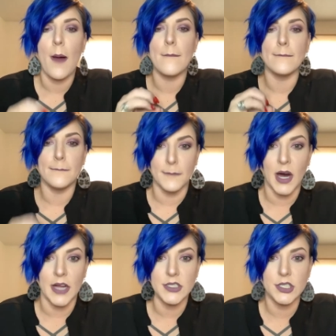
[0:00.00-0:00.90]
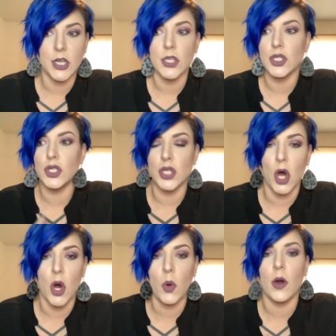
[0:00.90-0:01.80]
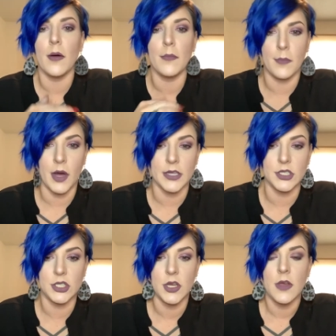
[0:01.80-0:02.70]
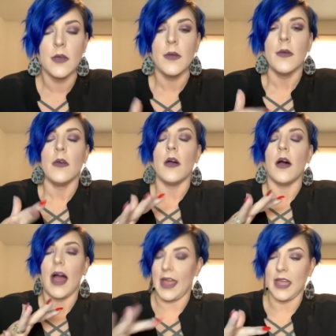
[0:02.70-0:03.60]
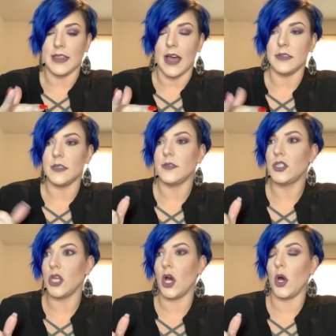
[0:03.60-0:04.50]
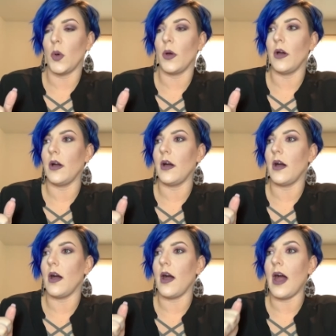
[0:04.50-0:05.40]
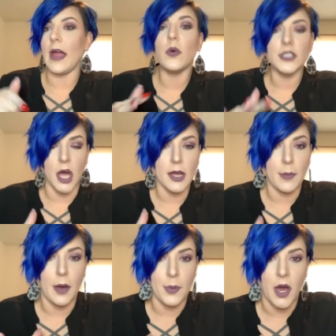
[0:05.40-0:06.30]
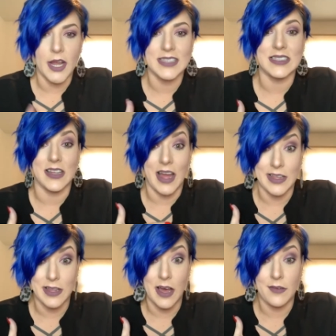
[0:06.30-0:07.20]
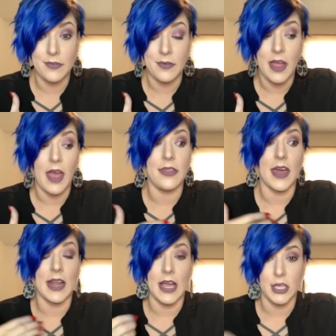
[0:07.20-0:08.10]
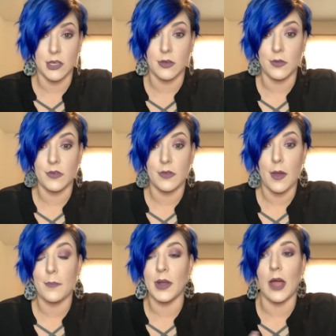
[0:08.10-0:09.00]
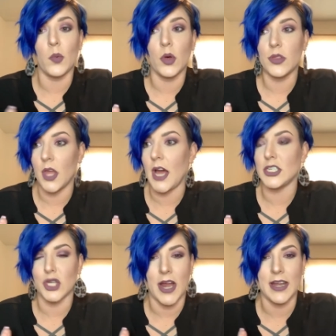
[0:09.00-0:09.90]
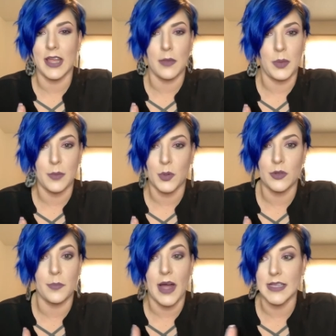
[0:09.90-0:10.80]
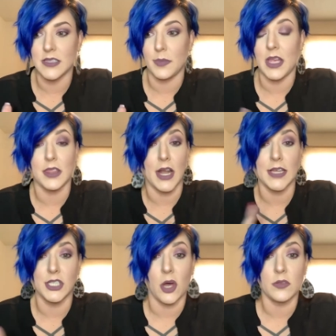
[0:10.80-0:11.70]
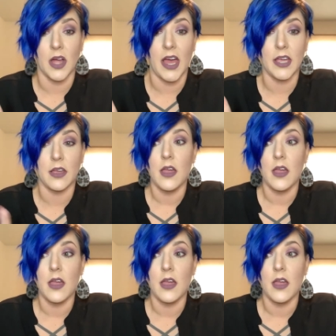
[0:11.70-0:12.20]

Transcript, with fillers: much, so much. I hate that. So I will talk about products that I love and that I use, but I will not try to get people to buy something that I don't like